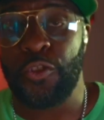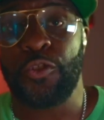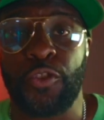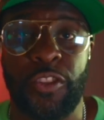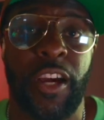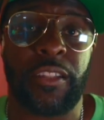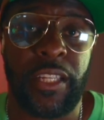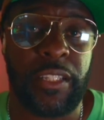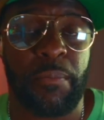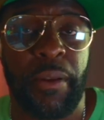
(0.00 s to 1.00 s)
you should not
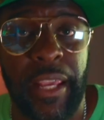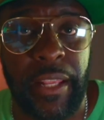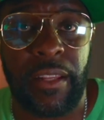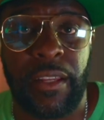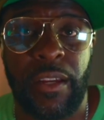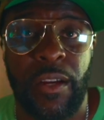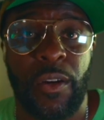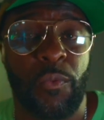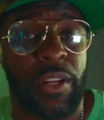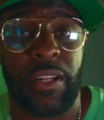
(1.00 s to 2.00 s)
take the plane,
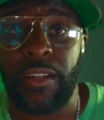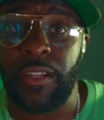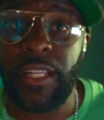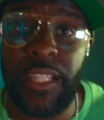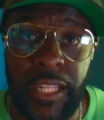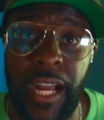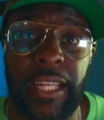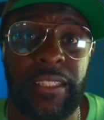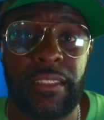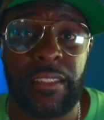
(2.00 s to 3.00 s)
when these
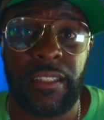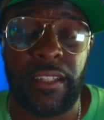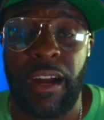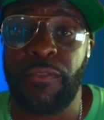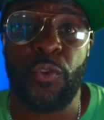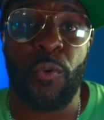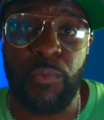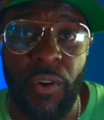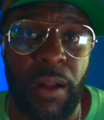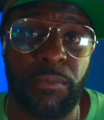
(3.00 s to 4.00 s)
guys have no
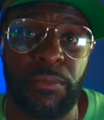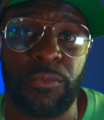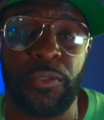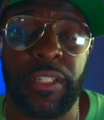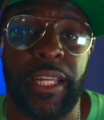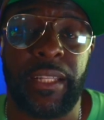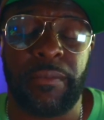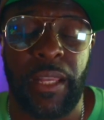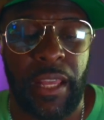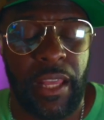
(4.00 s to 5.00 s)
problem doing that.
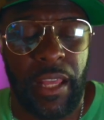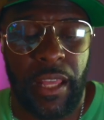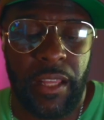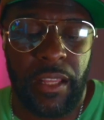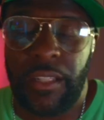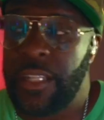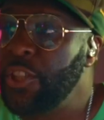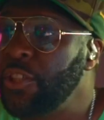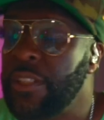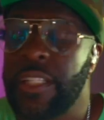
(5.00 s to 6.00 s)
They
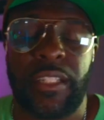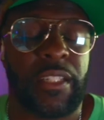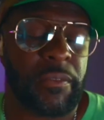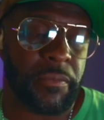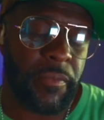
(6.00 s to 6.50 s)
just listen.